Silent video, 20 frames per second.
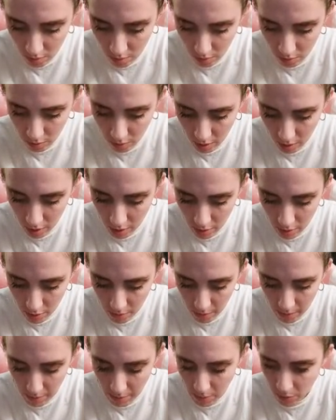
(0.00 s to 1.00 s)
Sorry, I know
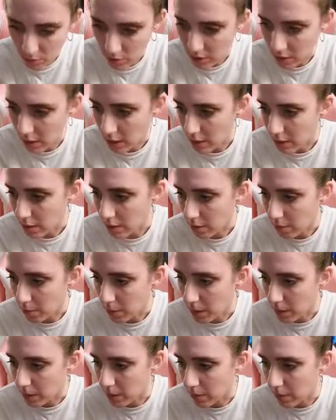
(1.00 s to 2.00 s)
my music ended,
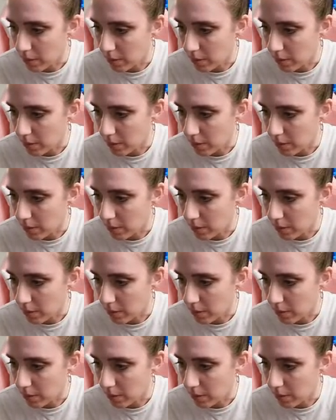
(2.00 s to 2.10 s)
but